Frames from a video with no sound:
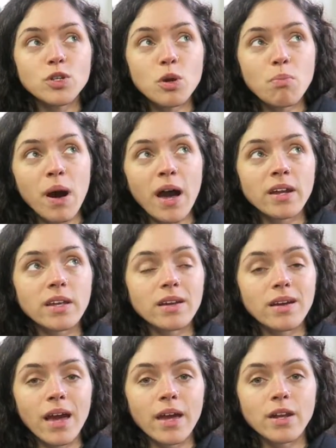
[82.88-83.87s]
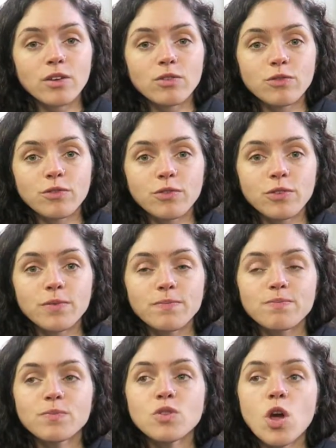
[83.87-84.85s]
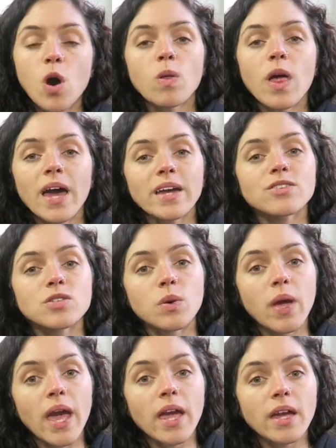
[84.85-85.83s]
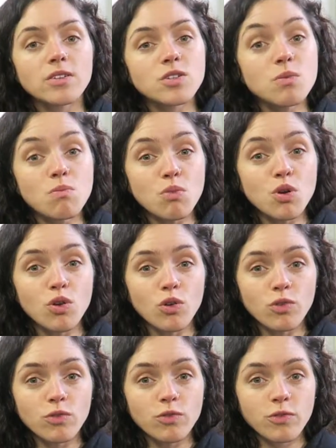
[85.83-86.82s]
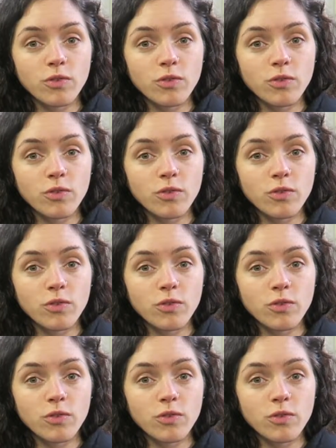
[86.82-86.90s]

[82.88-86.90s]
your body to kind of know that it's okay to move